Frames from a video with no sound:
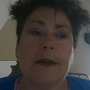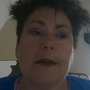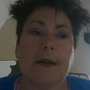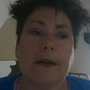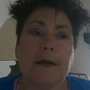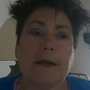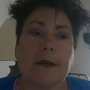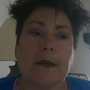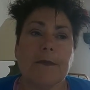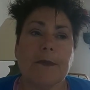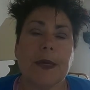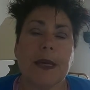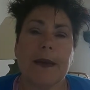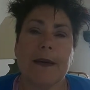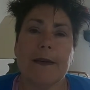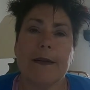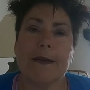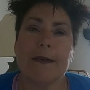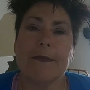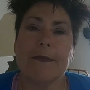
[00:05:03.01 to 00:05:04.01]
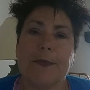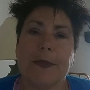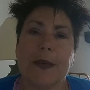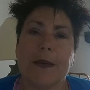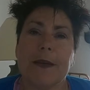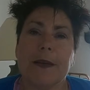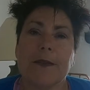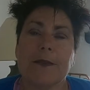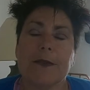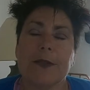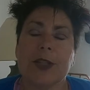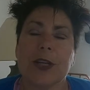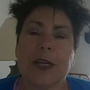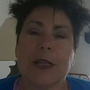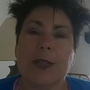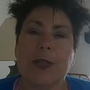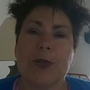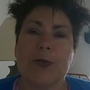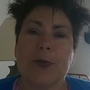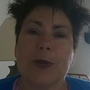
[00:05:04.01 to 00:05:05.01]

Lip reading: And yeah, it'll change your